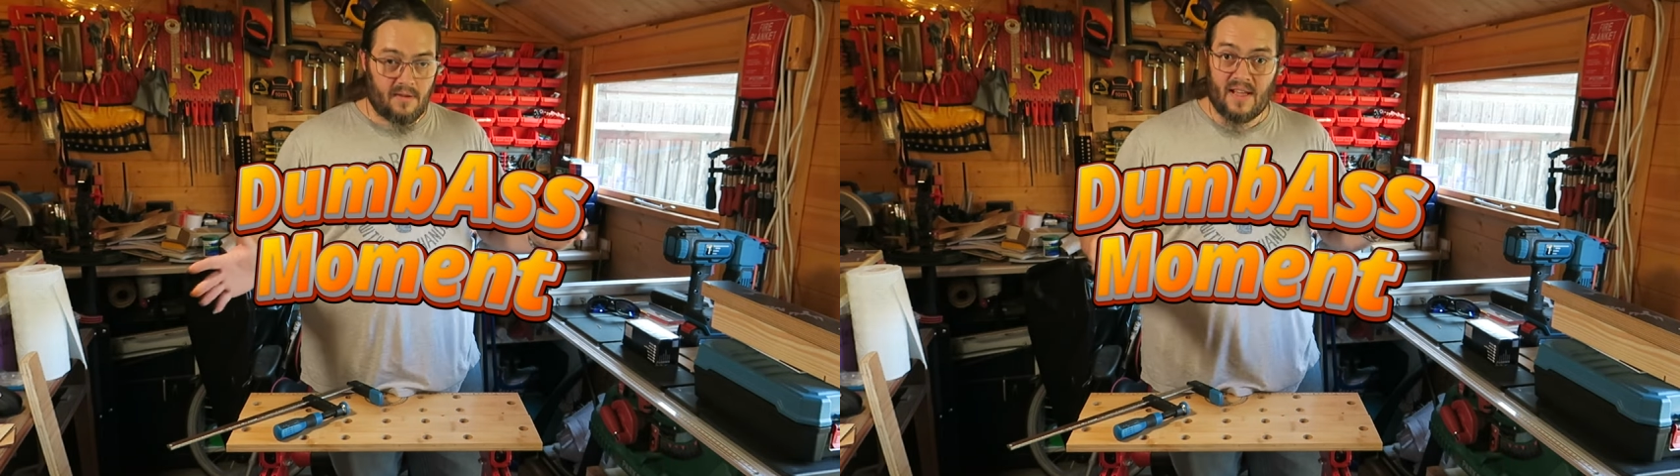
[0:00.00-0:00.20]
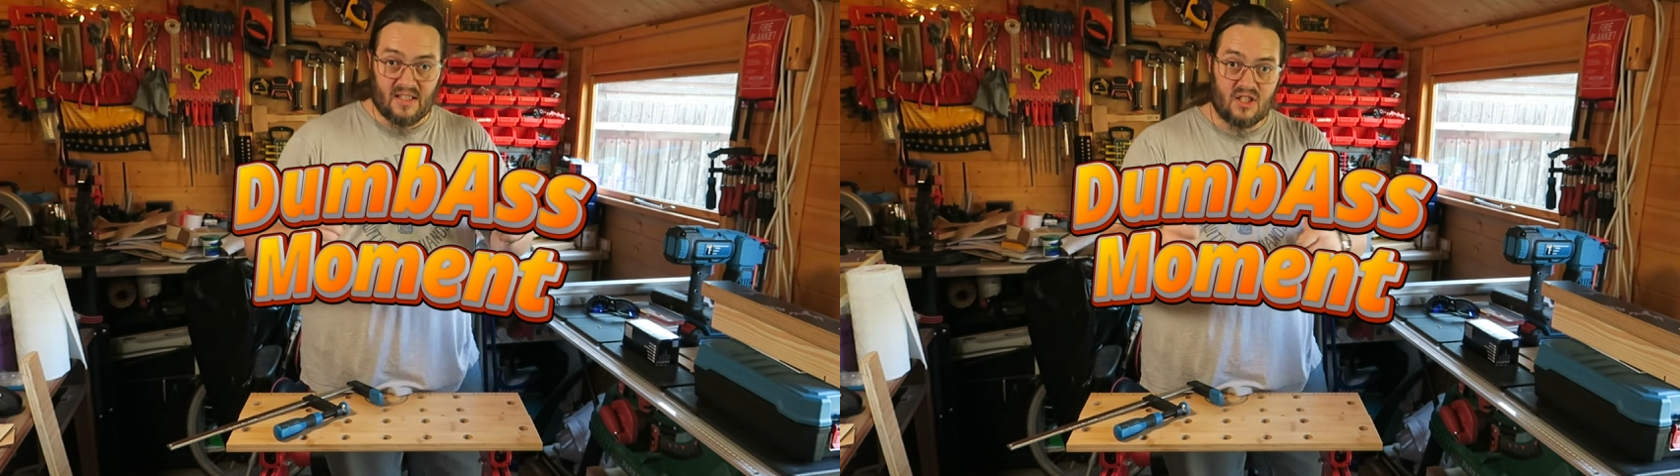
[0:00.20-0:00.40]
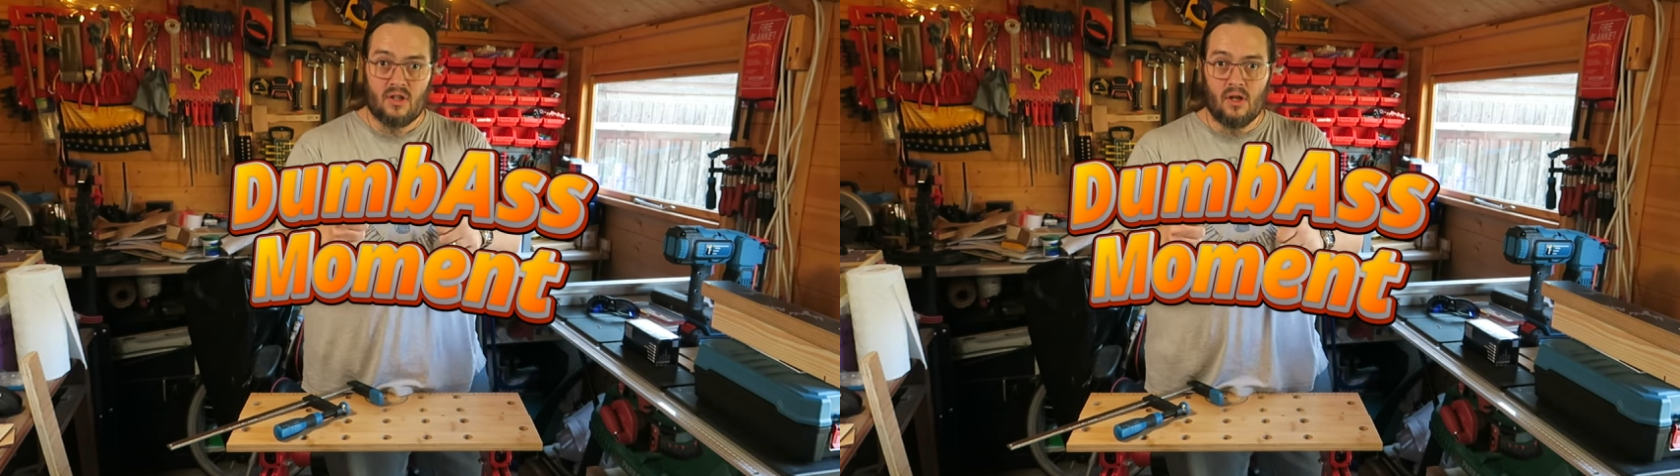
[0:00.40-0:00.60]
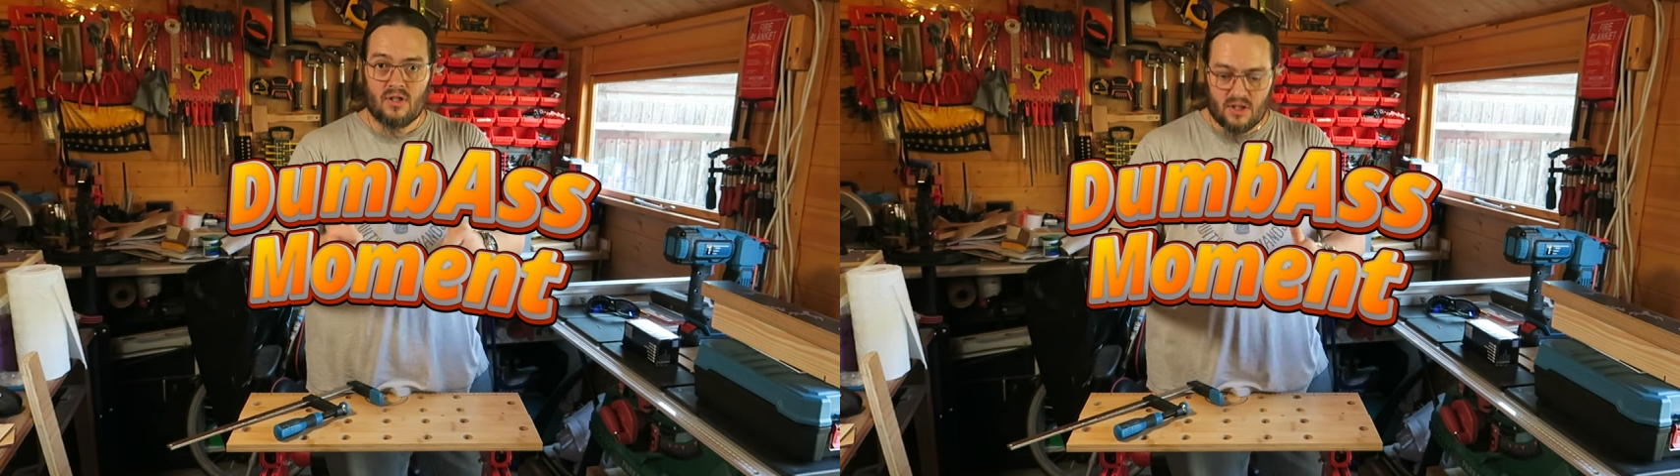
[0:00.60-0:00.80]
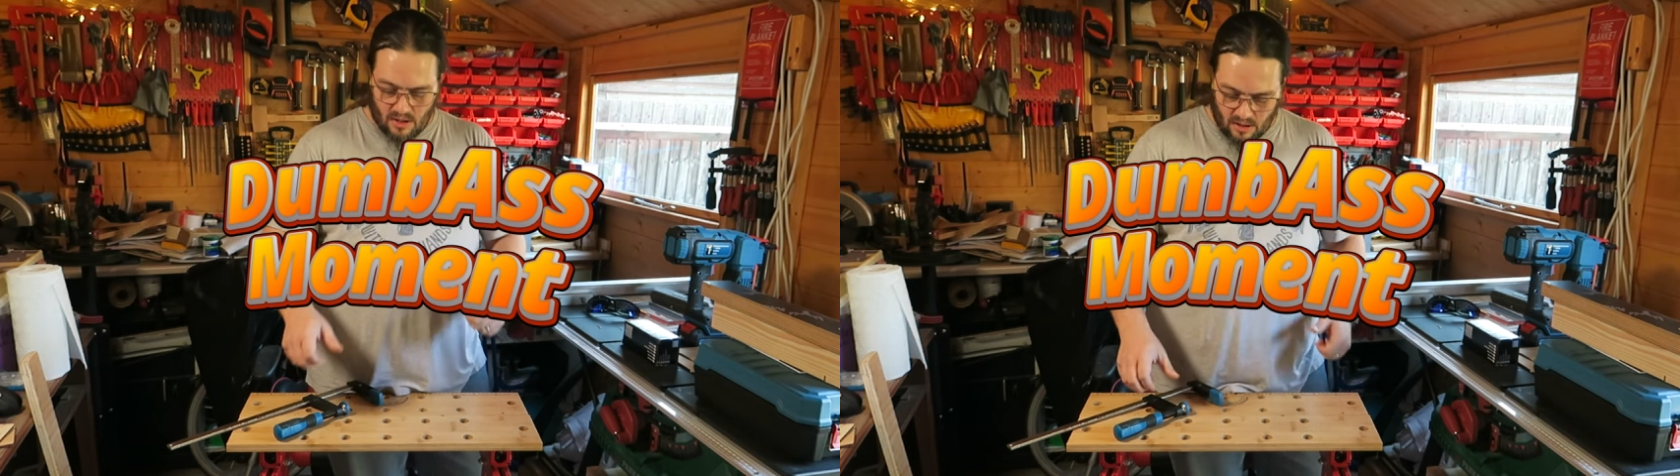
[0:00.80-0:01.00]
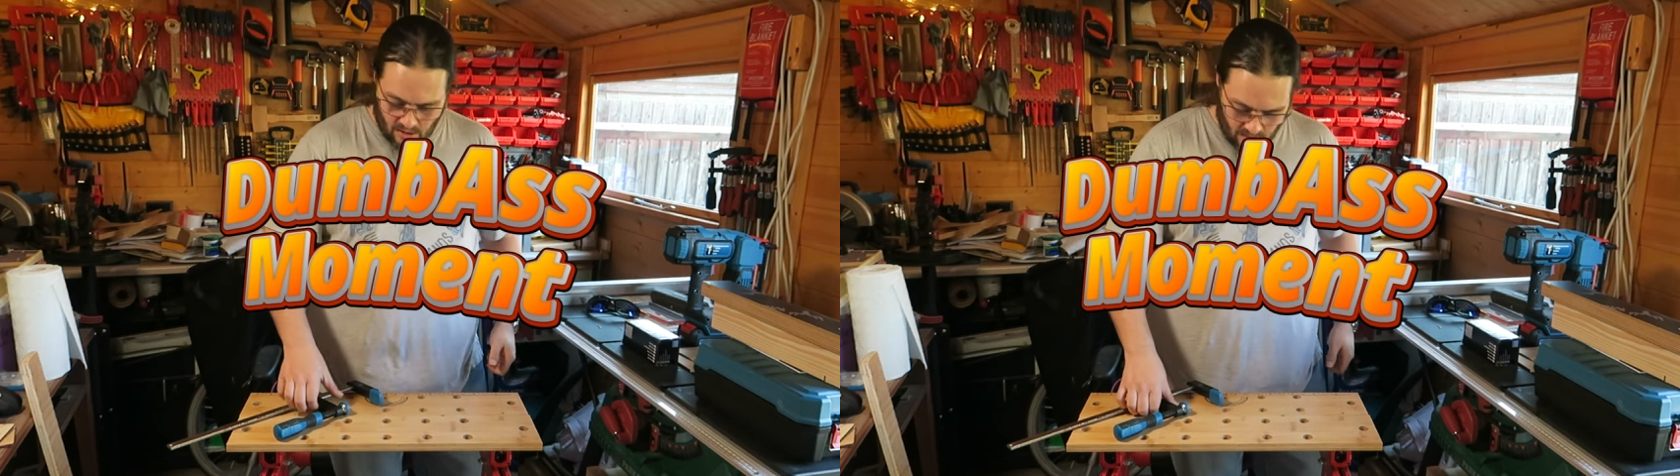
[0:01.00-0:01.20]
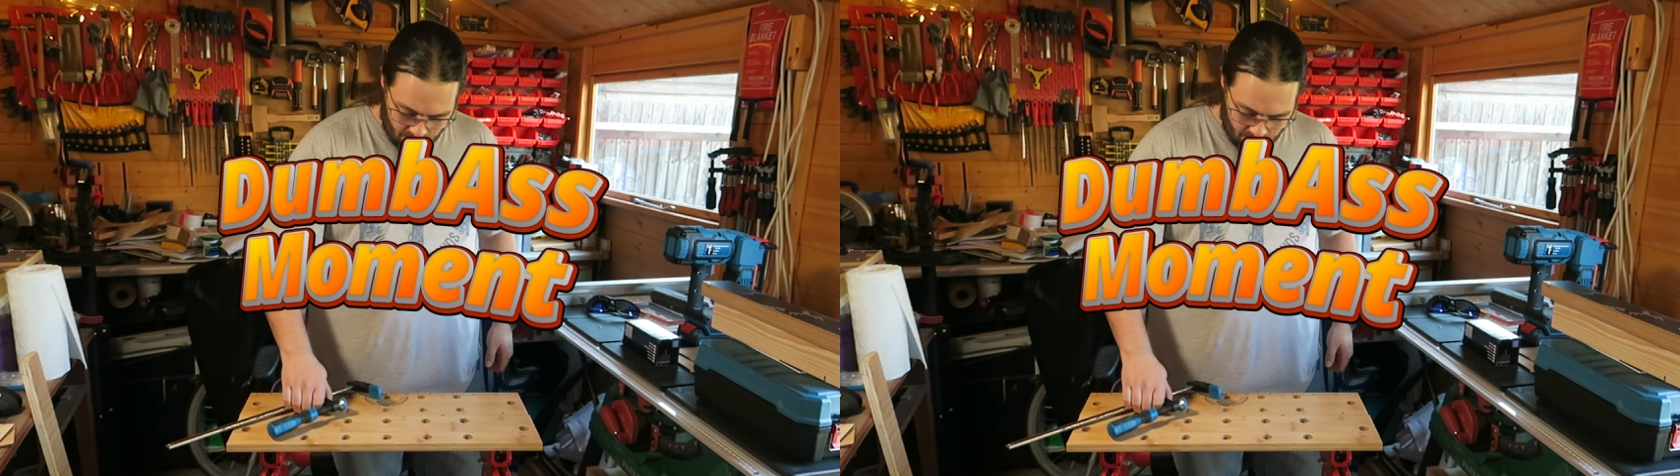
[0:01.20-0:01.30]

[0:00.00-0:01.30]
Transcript: that's a good start.